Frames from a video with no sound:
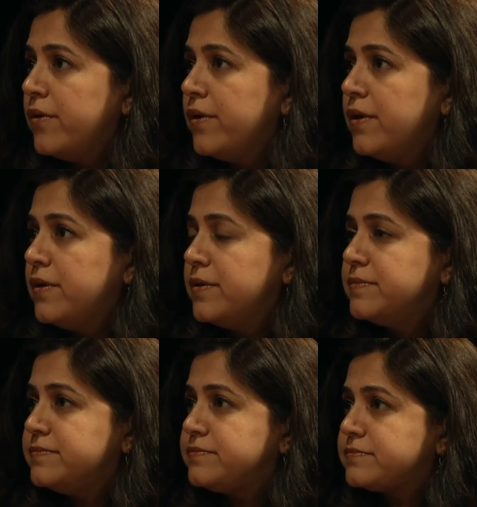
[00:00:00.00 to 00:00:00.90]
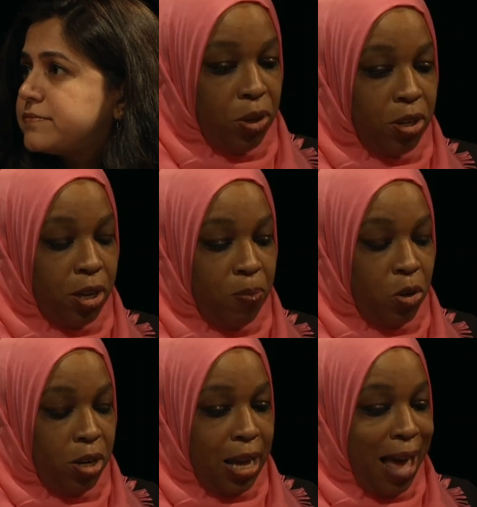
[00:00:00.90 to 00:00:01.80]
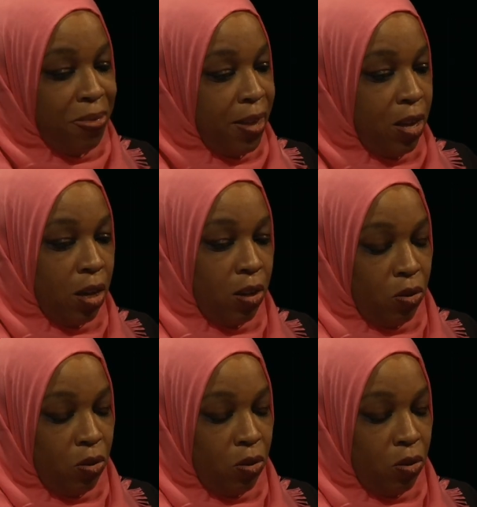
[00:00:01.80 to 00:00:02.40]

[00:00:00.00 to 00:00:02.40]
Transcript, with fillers: So, uh, with the community, I think.